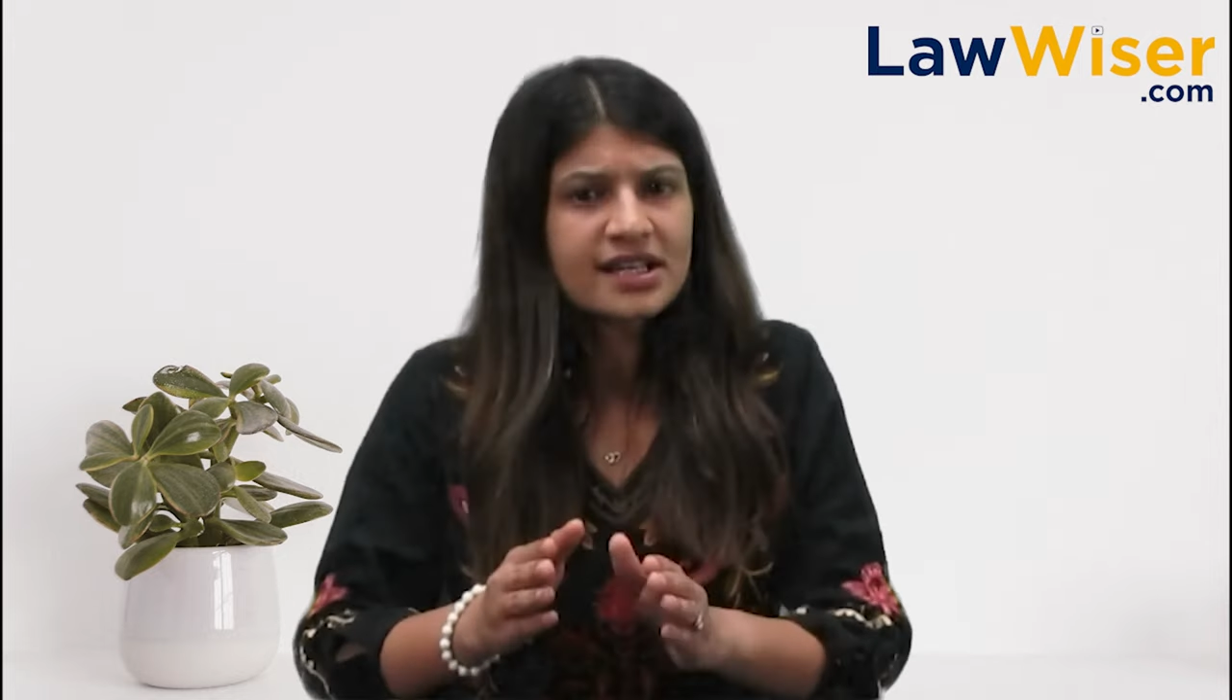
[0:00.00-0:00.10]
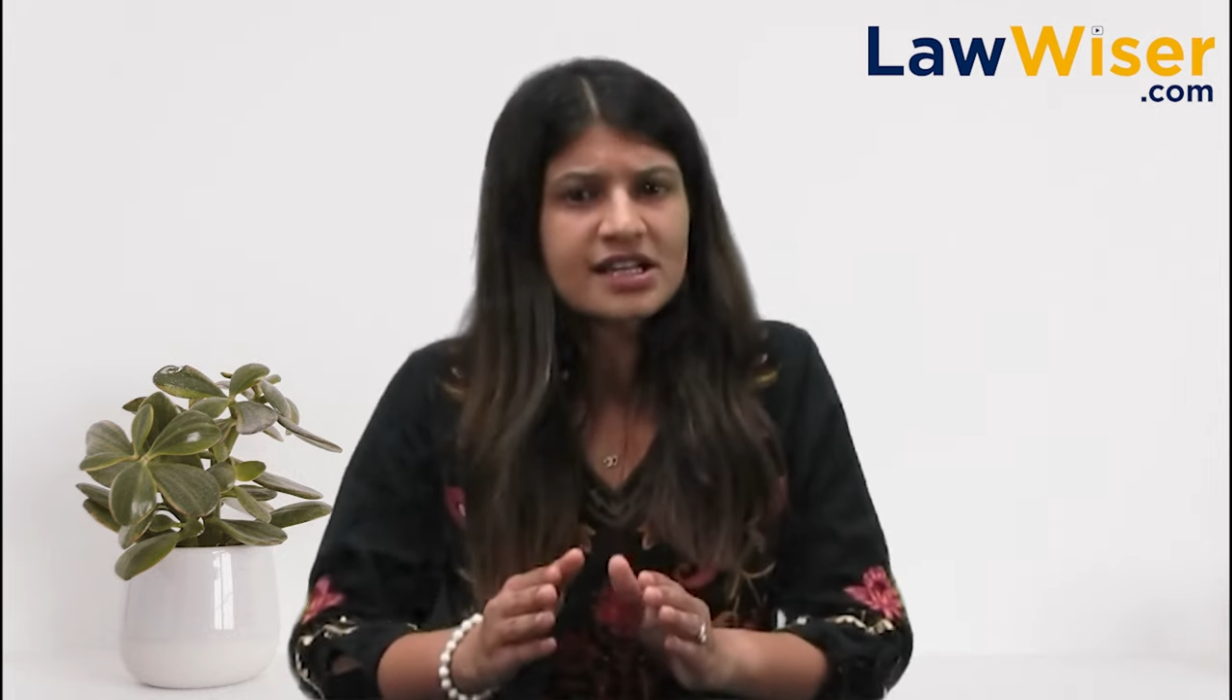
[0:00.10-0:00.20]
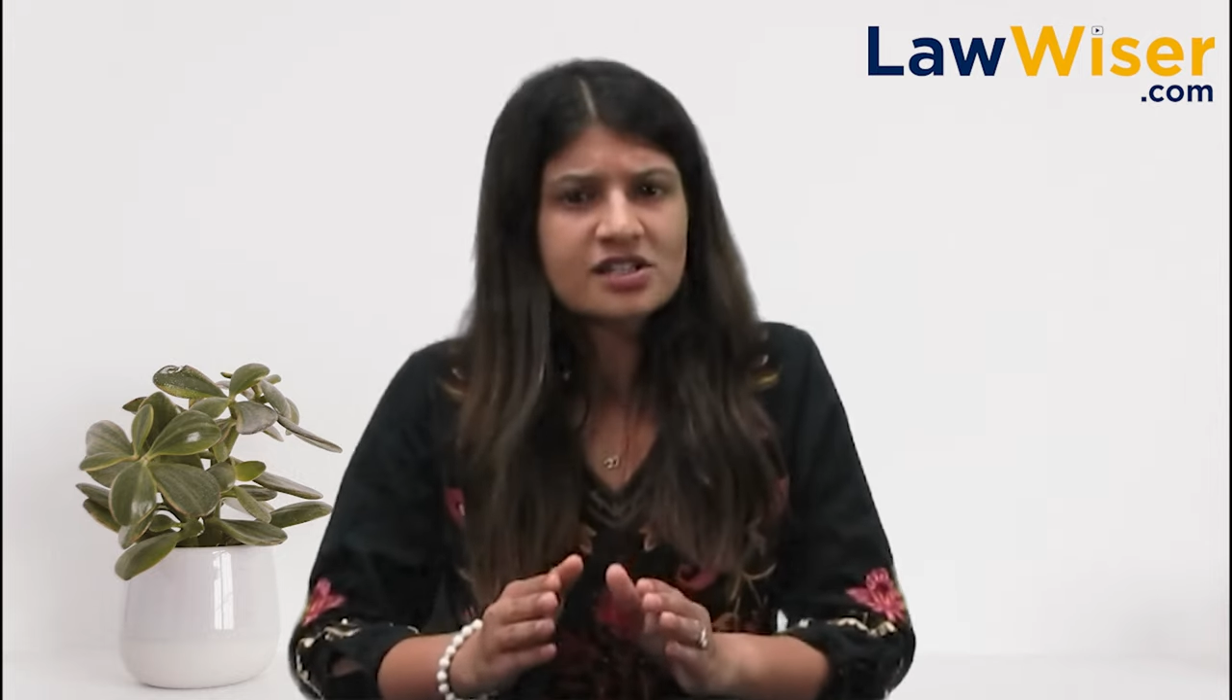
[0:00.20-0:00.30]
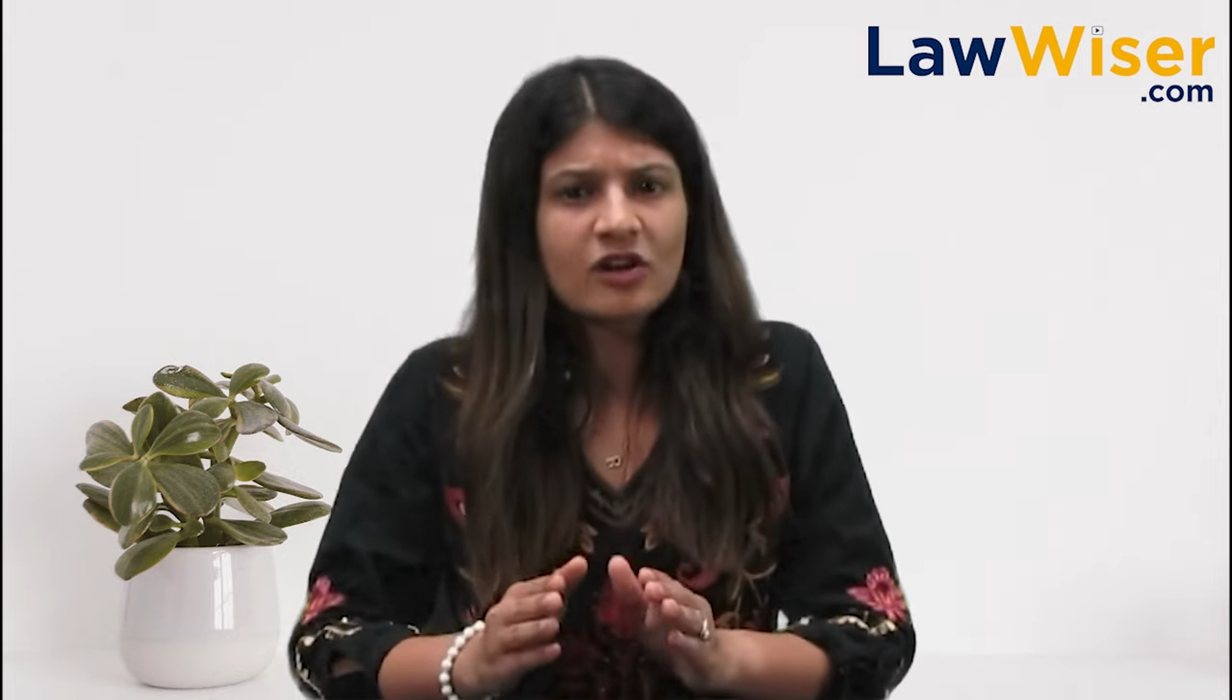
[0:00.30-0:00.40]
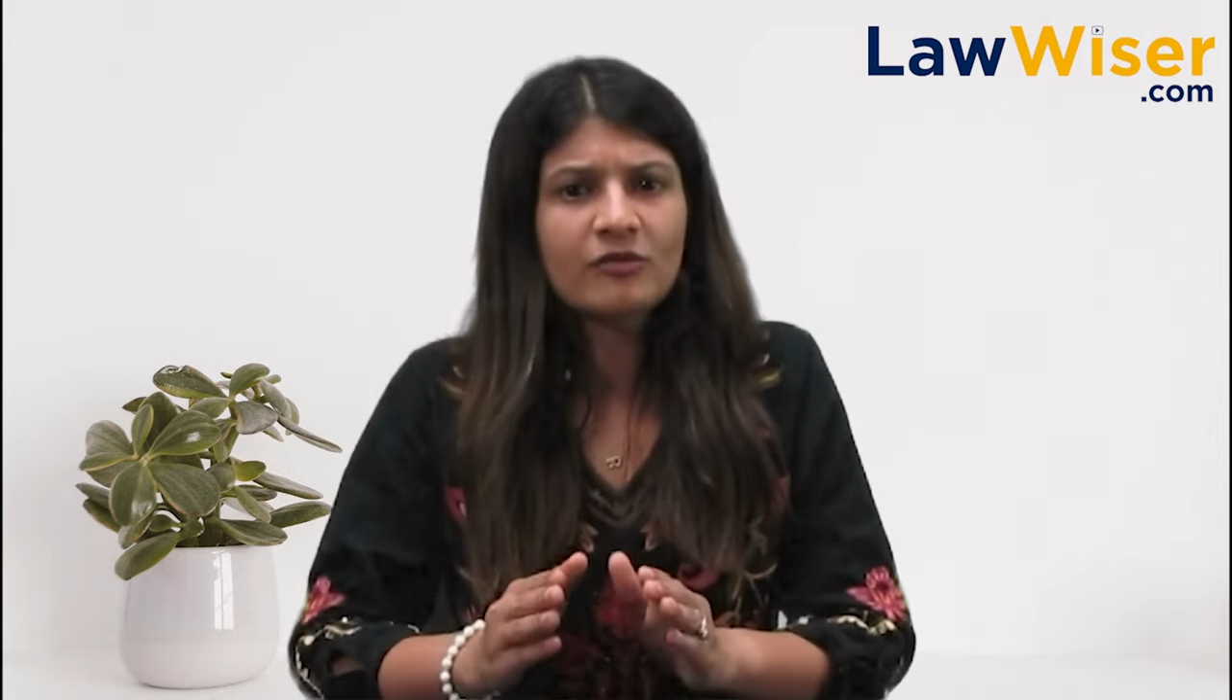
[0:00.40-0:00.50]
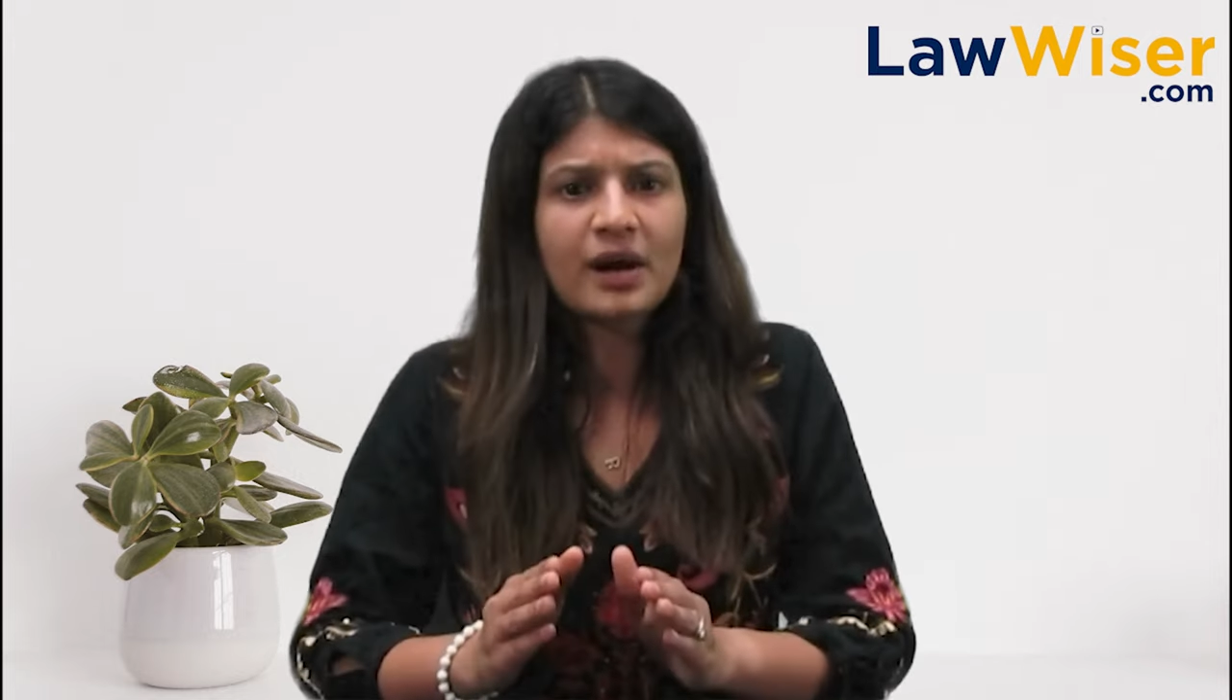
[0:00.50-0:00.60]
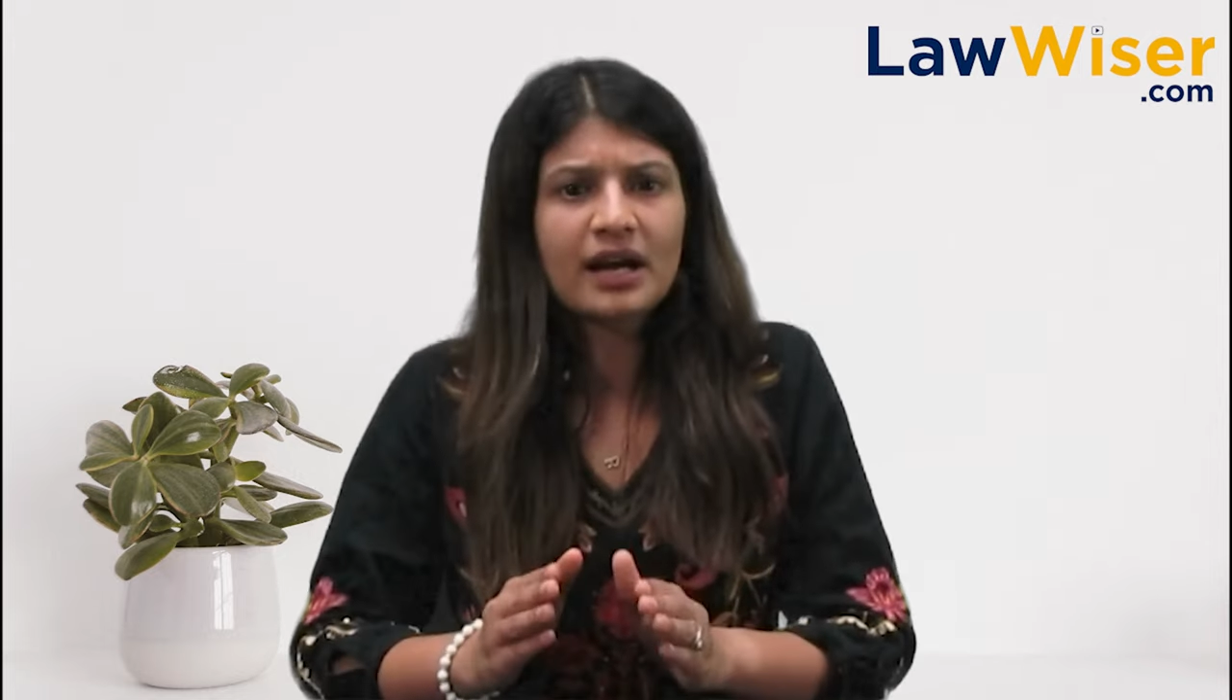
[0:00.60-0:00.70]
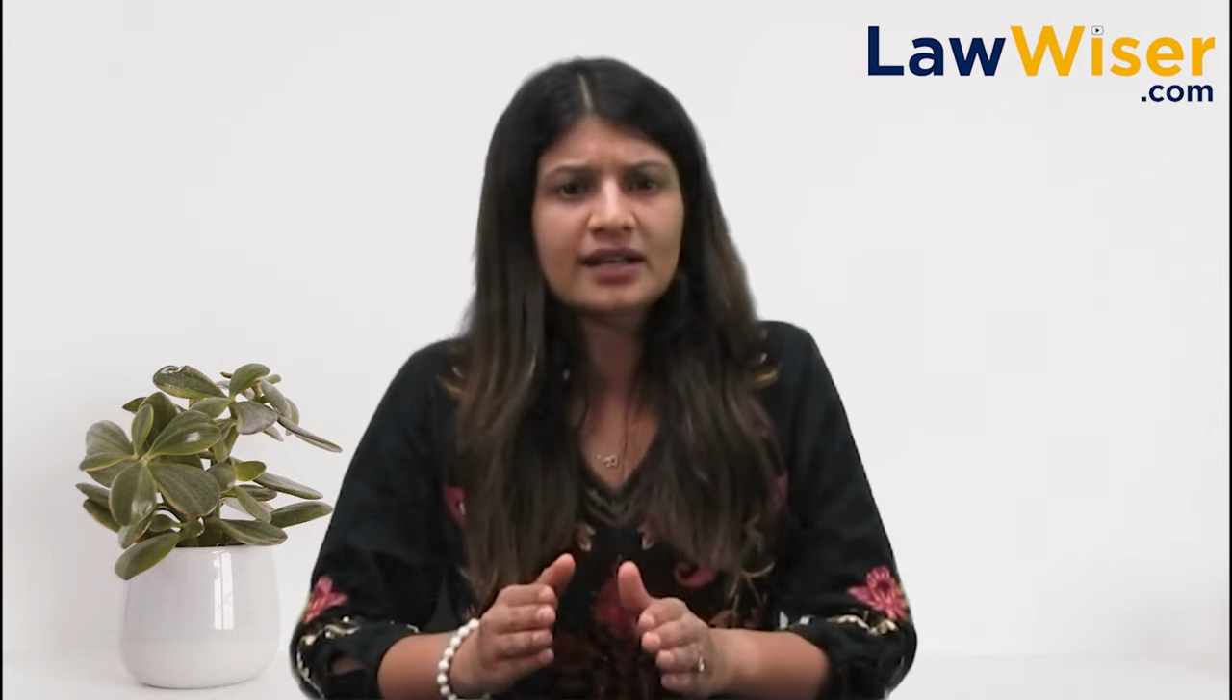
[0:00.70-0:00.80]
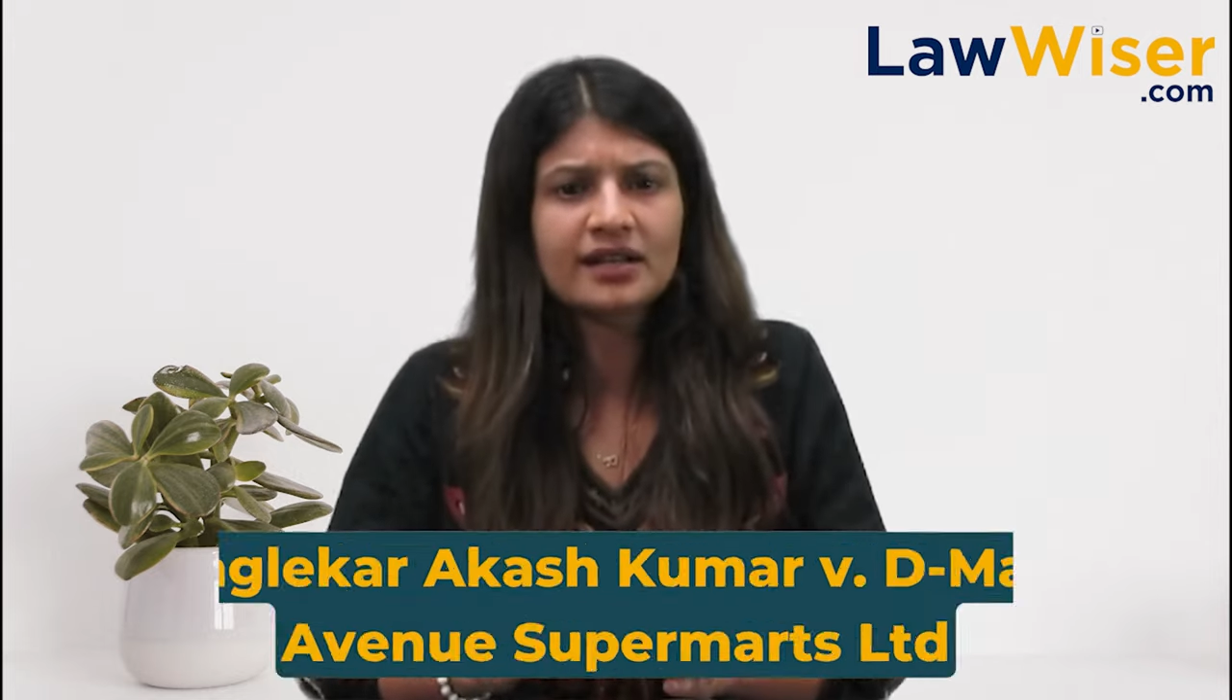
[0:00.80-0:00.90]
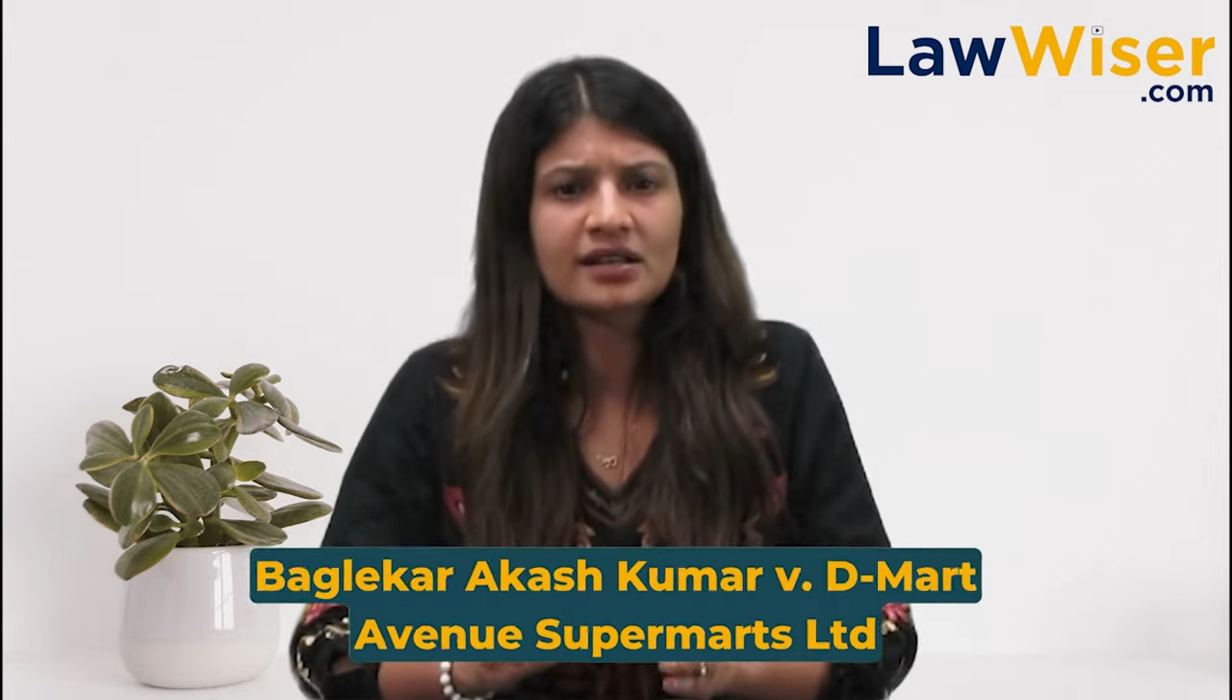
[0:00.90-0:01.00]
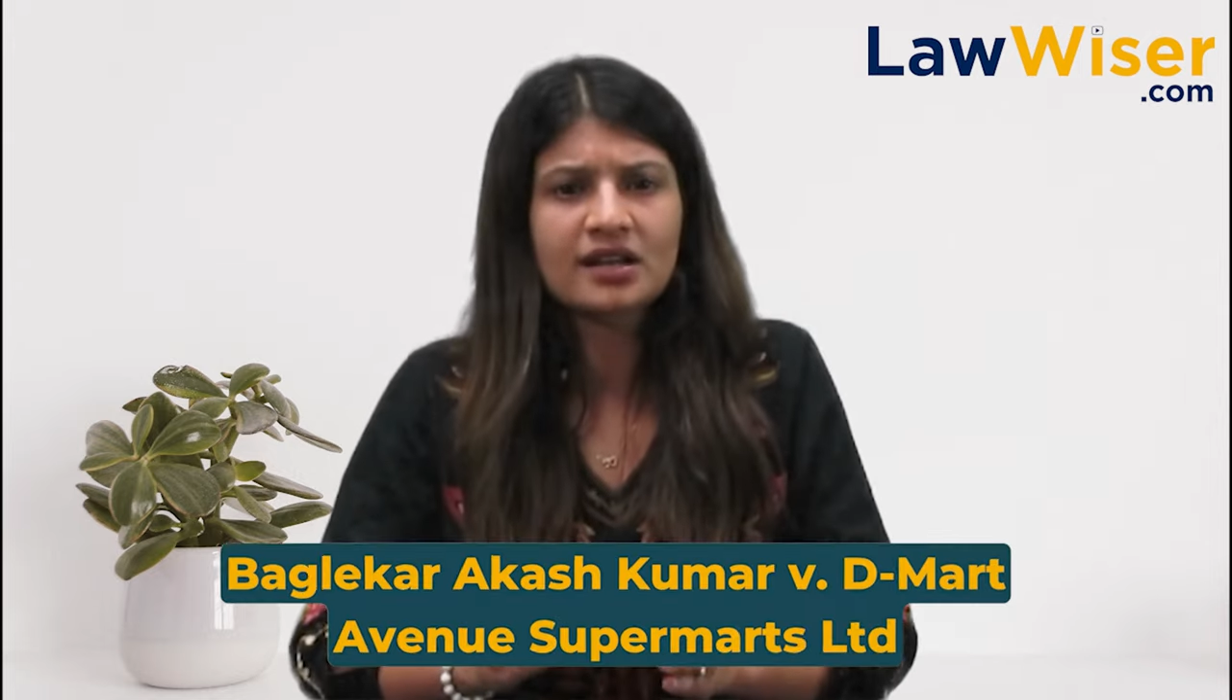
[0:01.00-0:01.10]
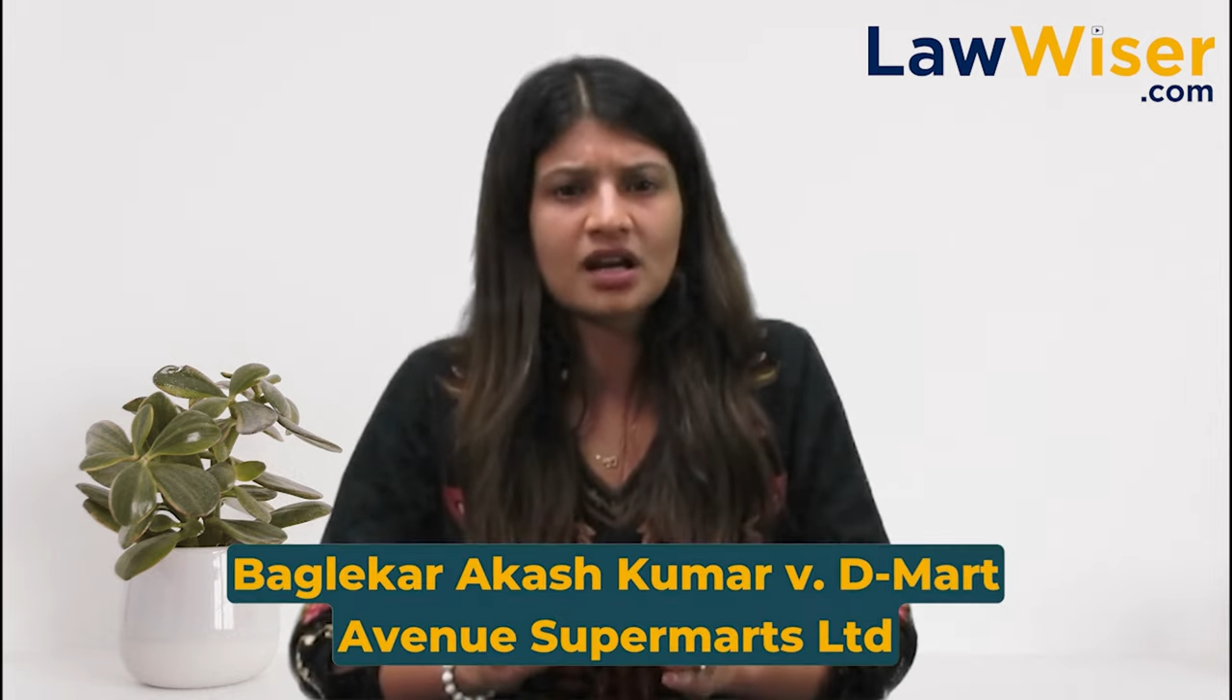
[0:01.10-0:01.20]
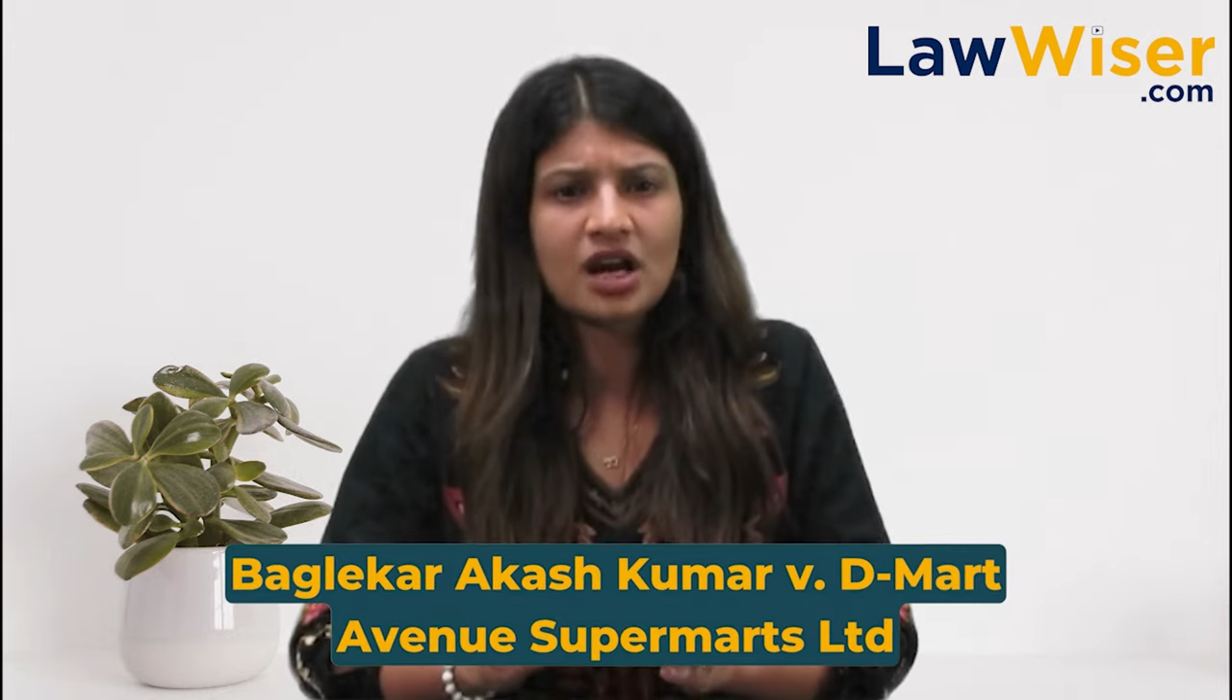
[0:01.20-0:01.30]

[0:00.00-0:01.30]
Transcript: case of Baglekar